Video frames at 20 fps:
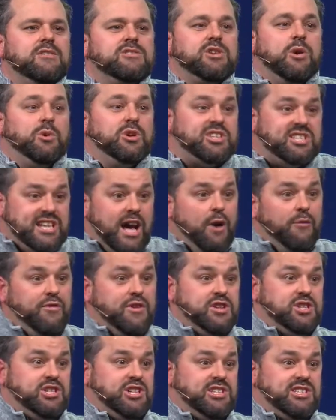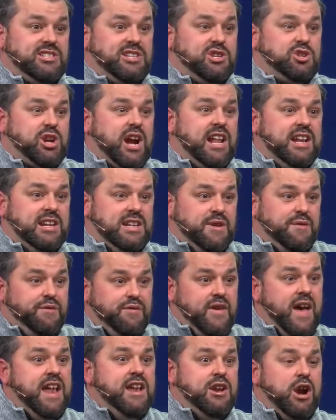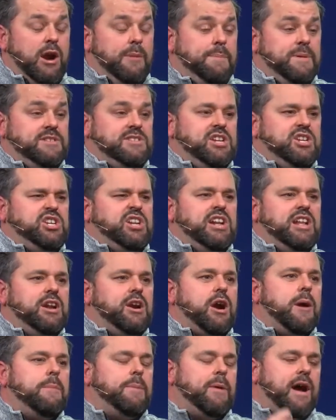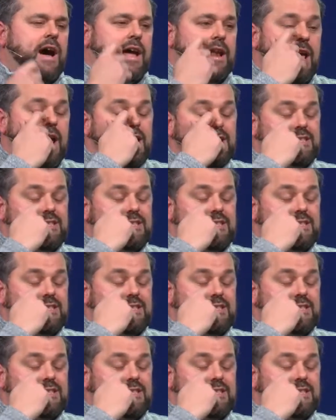So we're selfish just to try to defend our position and our pride.